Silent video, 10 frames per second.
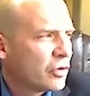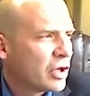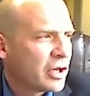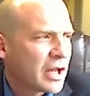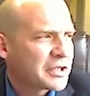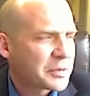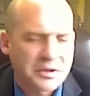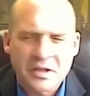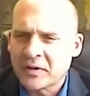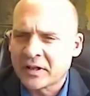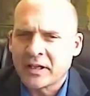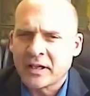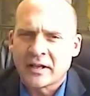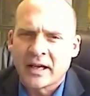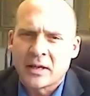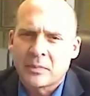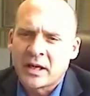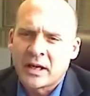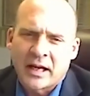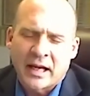Not specifically on that, but
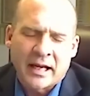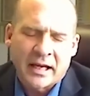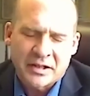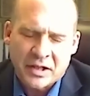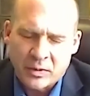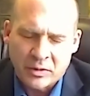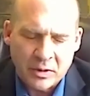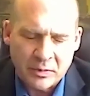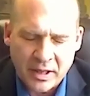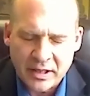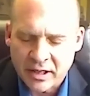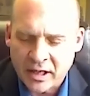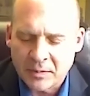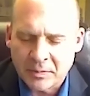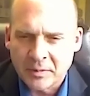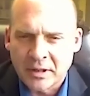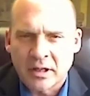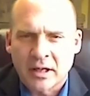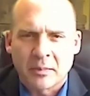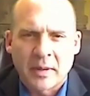I guess I would repay the compliment
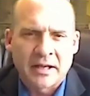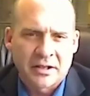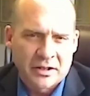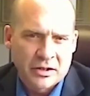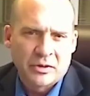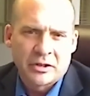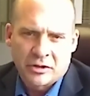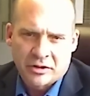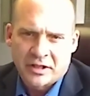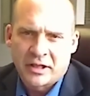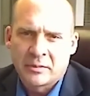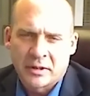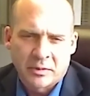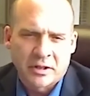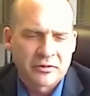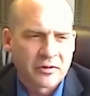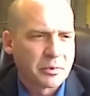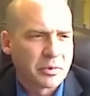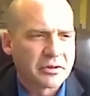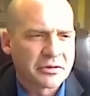back to you and your team at Beresford
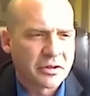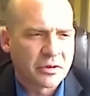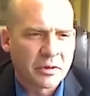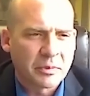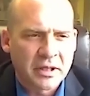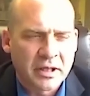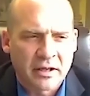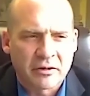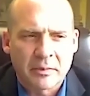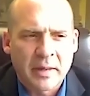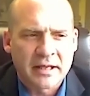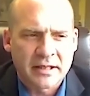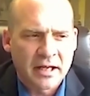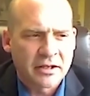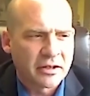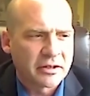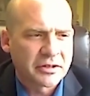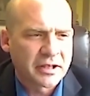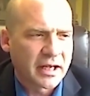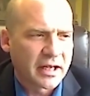Booth. So we've been together about 10
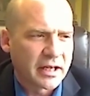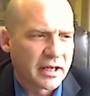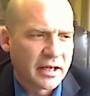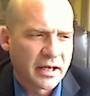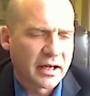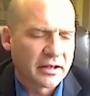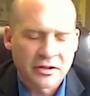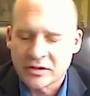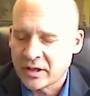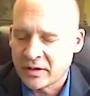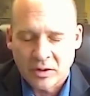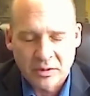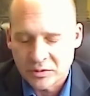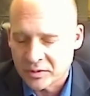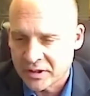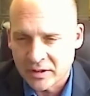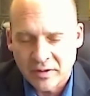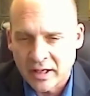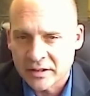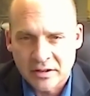years and just have always received
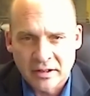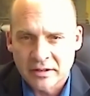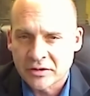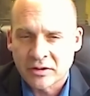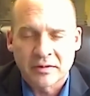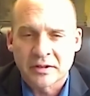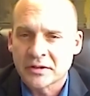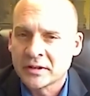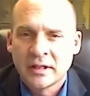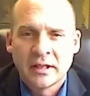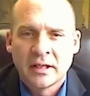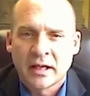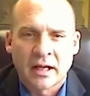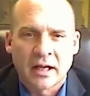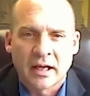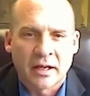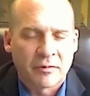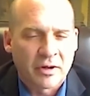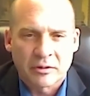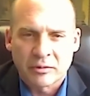excellent service,
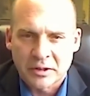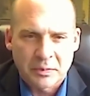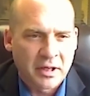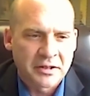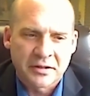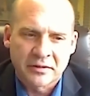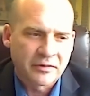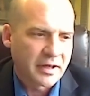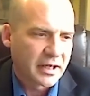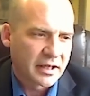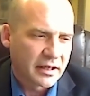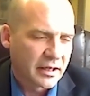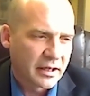very responsive, and